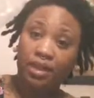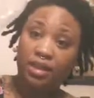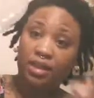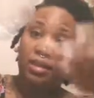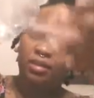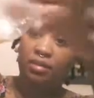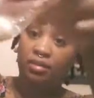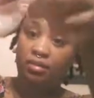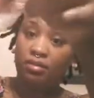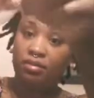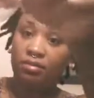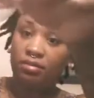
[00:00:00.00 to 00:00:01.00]

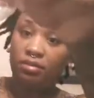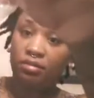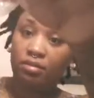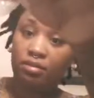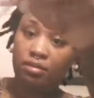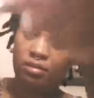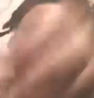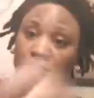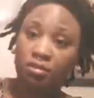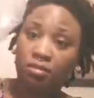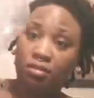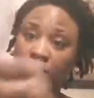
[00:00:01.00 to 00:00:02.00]

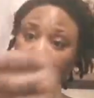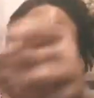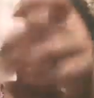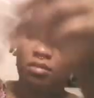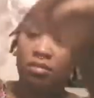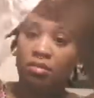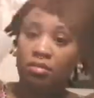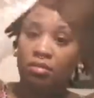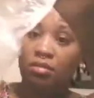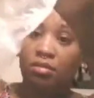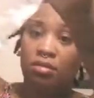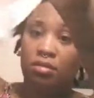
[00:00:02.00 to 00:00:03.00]

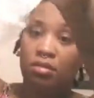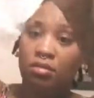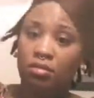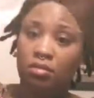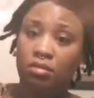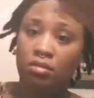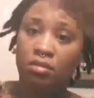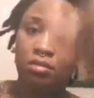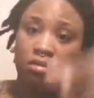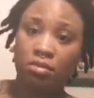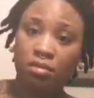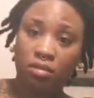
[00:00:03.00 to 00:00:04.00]
No one is speaking in this clip.